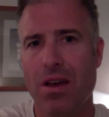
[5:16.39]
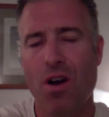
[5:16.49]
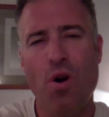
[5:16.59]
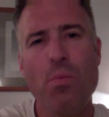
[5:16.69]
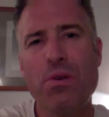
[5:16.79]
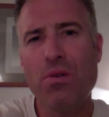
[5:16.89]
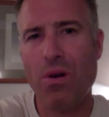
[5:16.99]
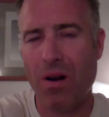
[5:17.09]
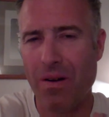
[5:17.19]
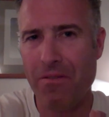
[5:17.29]
Hope you
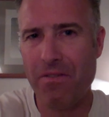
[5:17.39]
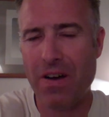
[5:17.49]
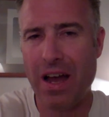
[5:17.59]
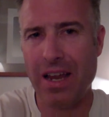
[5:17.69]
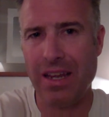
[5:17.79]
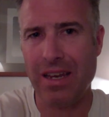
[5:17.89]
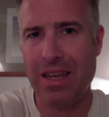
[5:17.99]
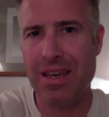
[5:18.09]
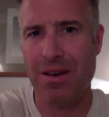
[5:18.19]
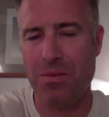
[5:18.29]
are finding
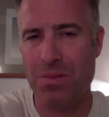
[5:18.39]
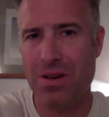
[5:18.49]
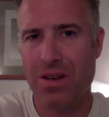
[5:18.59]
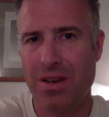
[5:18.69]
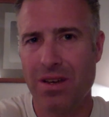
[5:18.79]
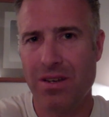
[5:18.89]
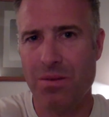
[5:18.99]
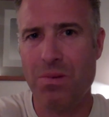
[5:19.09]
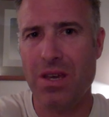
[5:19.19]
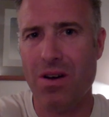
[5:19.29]
Him to
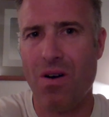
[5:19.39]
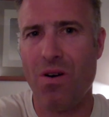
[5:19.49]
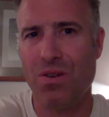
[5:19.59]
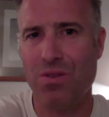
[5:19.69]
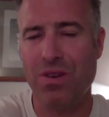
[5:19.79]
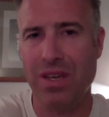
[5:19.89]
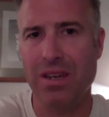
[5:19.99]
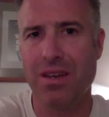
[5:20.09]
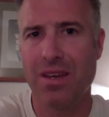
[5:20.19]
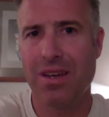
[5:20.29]
be all you
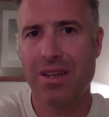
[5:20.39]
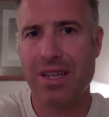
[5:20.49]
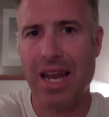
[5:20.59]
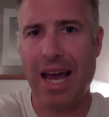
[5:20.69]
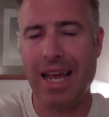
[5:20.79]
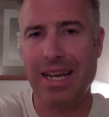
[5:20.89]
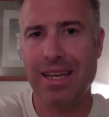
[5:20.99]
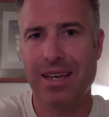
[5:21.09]
need tonight,